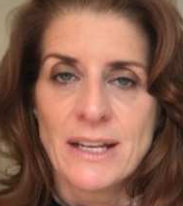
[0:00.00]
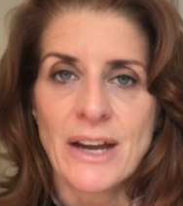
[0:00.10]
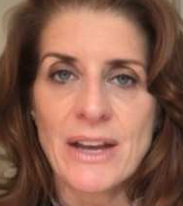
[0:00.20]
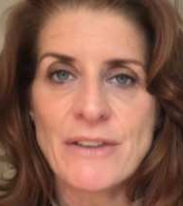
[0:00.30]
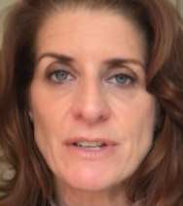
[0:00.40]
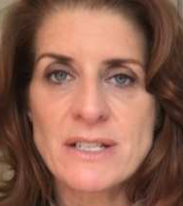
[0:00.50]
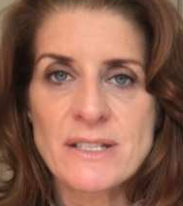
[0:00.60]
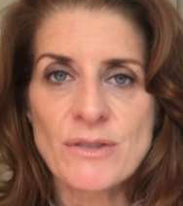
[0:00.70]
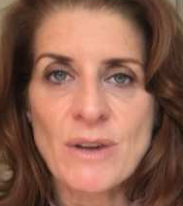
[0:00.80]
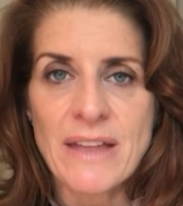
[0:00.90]
Now Everett
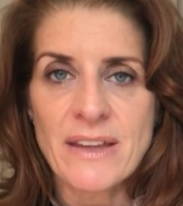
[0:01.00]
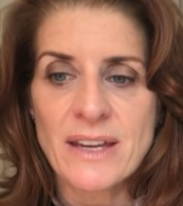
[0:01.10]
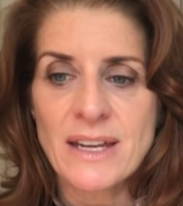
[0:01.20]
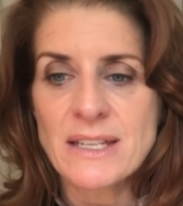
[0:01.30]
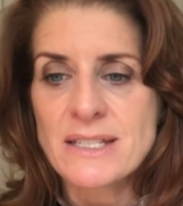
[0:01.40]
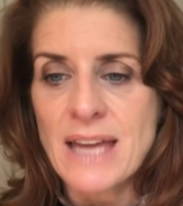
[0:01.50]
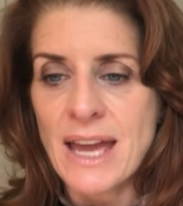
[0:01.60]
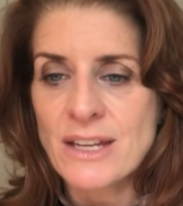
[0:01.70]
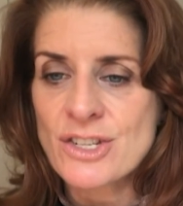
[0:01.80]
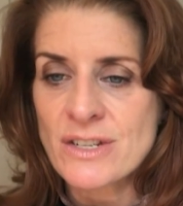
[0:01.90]
is a rather
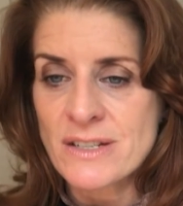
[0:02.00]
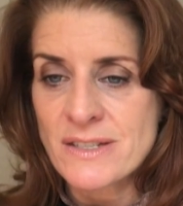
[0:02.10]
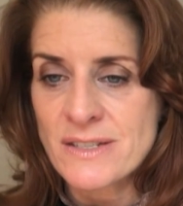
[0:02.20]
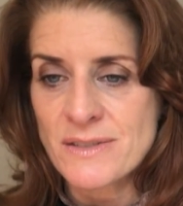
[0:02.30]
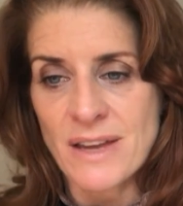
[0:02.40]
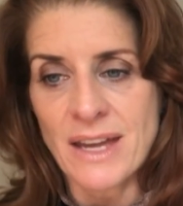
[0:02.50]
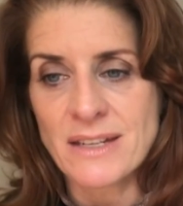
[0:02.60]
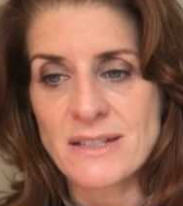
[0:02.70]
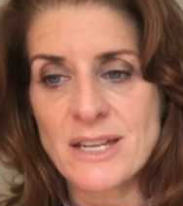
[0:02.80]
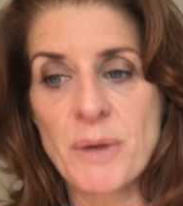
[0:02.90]
cantankerous
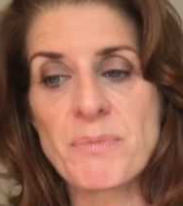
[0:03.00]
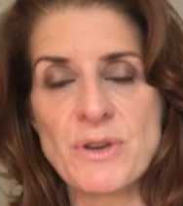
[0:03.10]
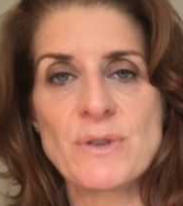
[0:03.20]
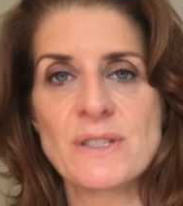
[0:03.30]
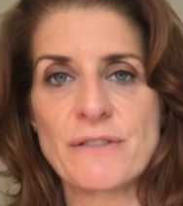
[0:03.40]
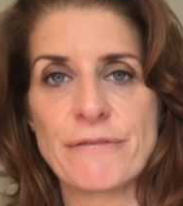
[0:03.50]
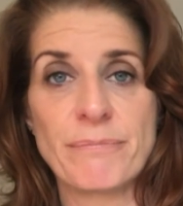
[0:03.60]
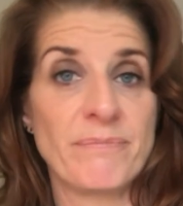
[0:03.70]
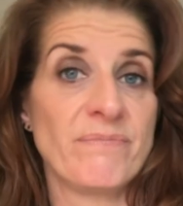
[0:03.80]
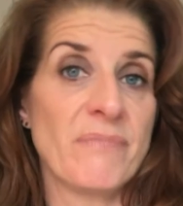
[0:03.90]
and abusive
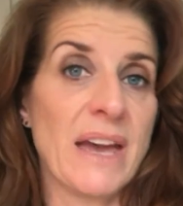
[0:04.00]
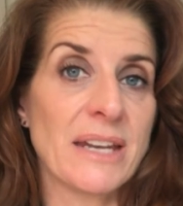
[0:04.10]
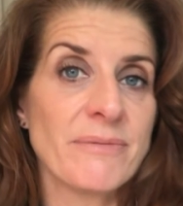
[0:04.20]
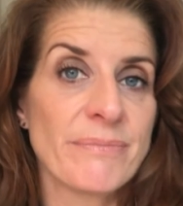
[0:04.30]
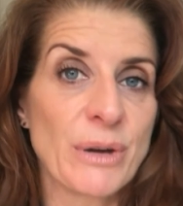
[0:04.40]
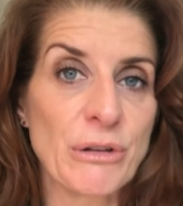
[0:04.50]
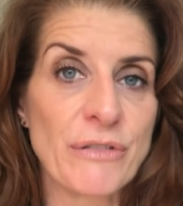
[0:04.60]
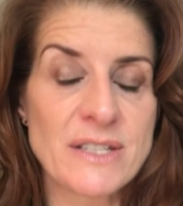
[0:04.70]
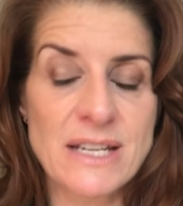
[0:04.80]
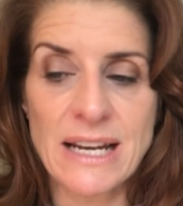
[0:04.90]
man, both
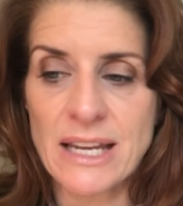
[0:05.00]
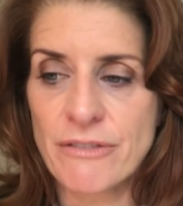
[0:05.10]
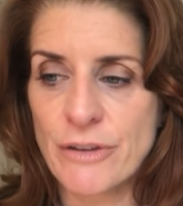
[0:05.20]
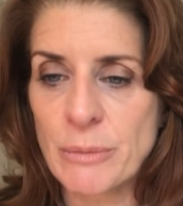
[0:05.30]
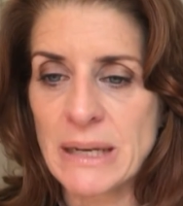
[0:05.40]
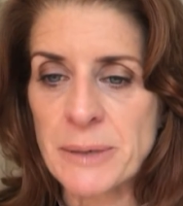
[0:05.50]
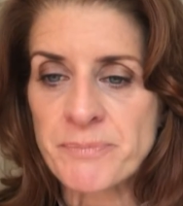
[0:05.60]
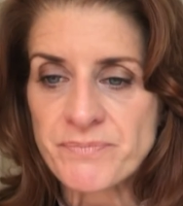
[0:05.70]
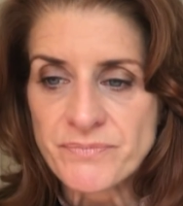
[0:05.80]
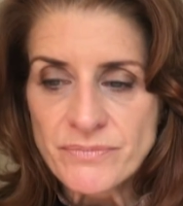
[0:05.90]
physically and verbally.
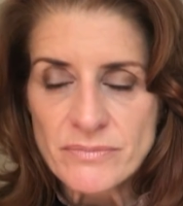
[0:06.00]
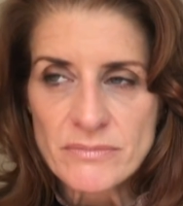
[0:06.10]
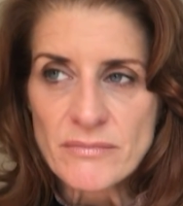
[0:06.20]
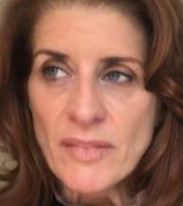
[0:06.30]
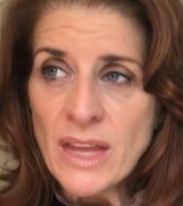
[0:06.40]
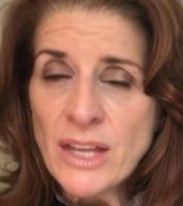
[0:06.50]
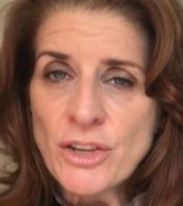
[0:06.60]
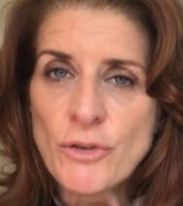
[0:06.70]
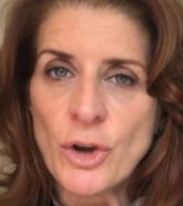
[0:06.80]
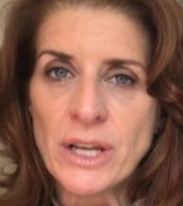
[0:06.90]

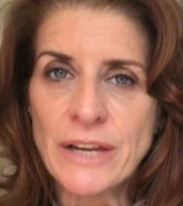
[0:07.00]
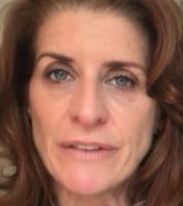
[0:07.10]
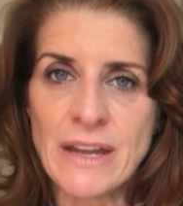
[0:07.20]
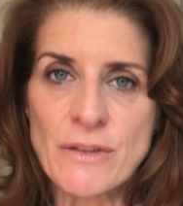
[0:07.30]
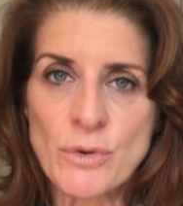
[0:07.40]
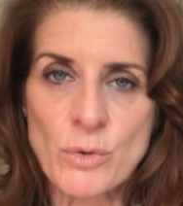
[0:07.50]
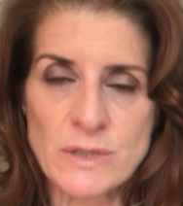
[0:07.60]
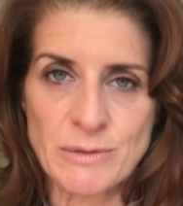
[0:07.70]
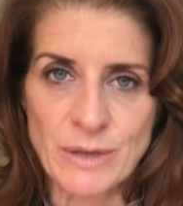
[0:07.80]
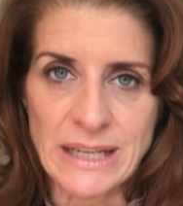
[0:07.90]
And you've got to give Ethan Hawke
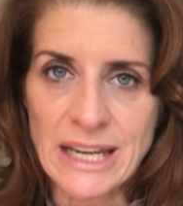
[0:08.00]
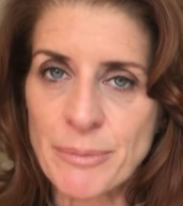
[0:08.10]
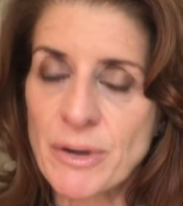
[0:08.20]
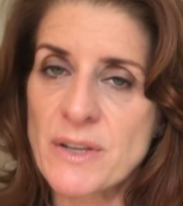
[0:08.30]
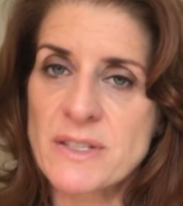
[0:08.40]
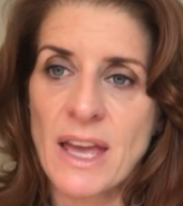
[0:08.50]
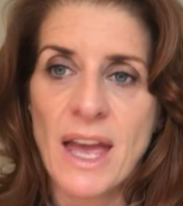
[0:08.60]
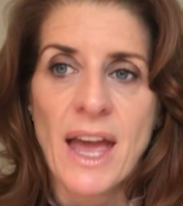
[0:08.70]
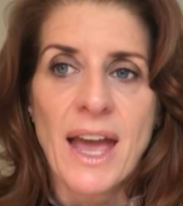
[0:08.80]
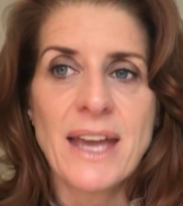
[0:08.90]
some credit here, because
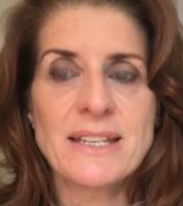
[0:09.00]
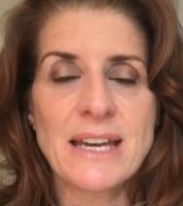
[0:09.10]
he